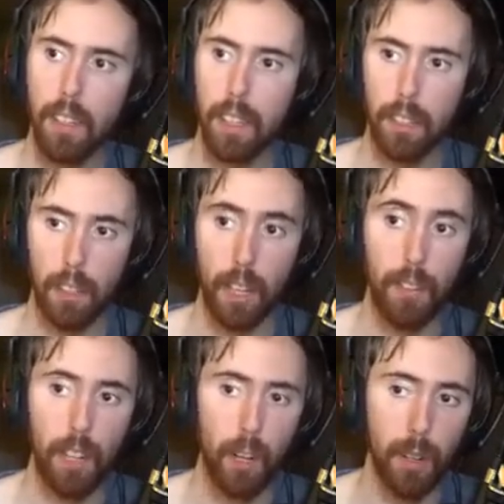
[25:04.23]

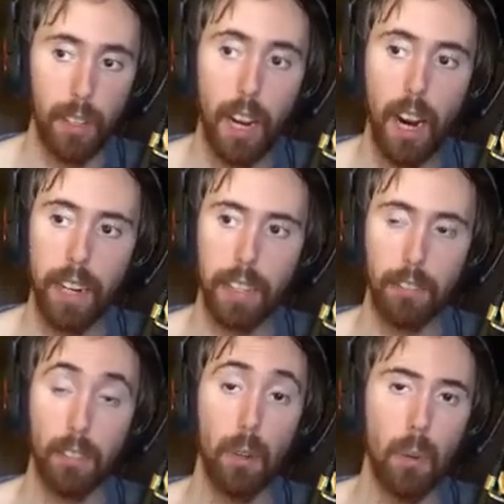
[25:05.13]
Even though he died, he
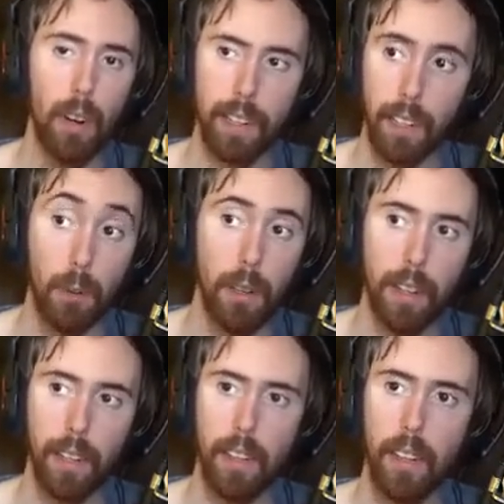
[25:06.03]
still won in a
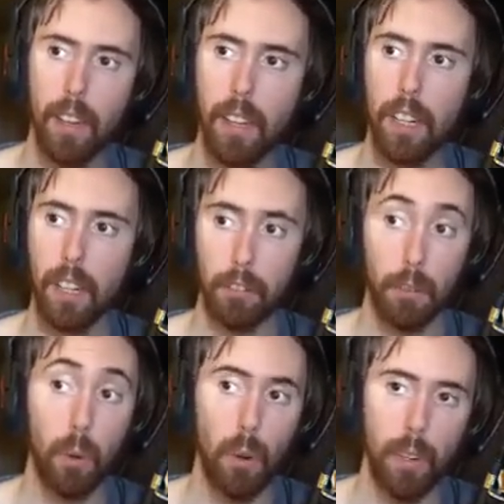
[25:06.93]
way, because
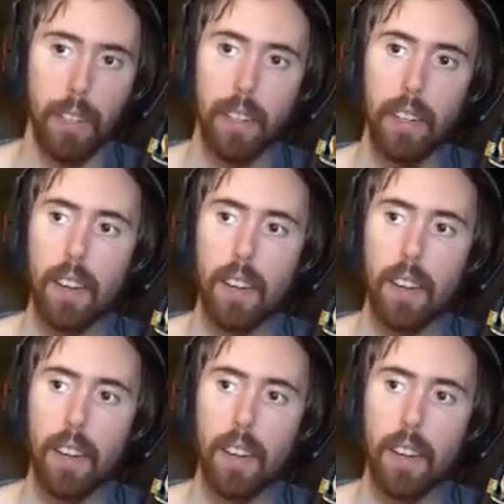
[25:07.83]
the war ended.